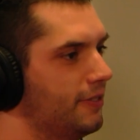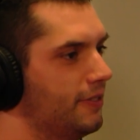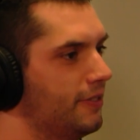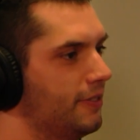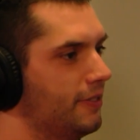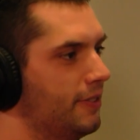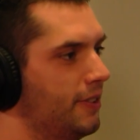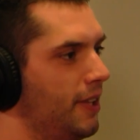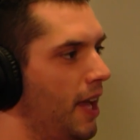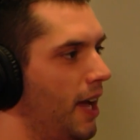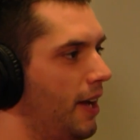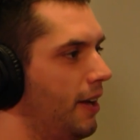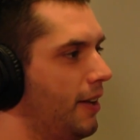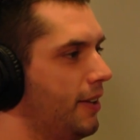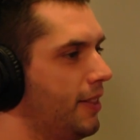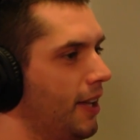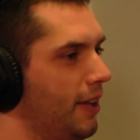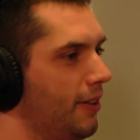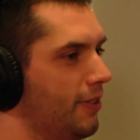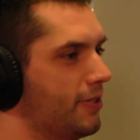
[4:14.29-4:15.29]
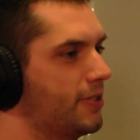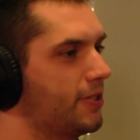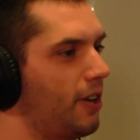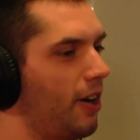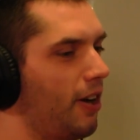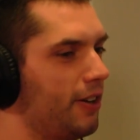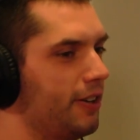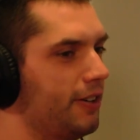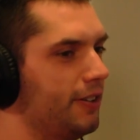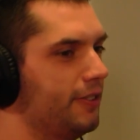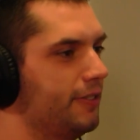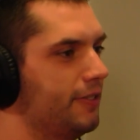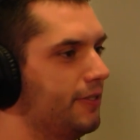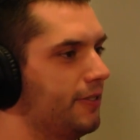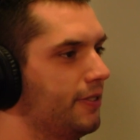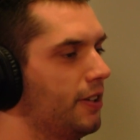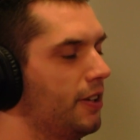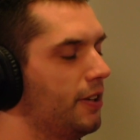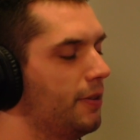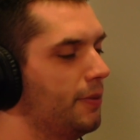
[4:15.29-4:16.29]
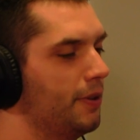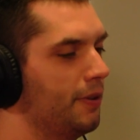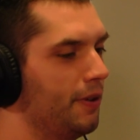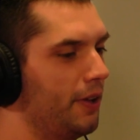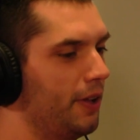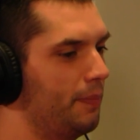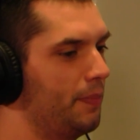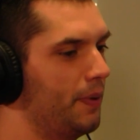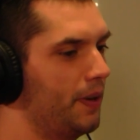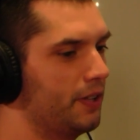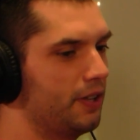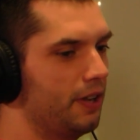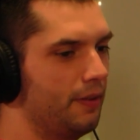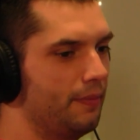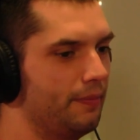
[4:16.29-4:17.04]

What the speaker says: Yeah, I think it was starting. It really picked up.